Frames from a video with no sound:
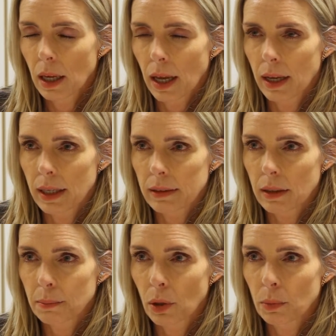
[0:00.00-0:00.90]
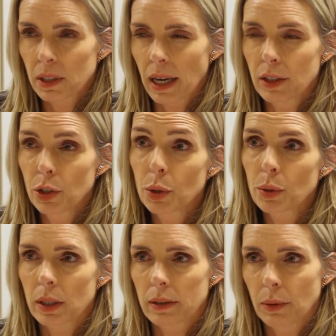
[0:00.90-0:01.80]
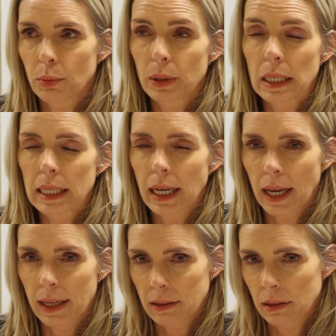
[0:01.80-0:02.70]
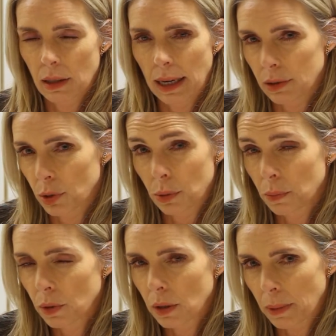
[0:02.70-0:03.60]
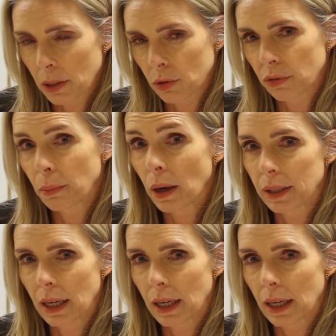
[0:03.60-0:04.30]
And at that moment, I knew that they really had like a small amount of money,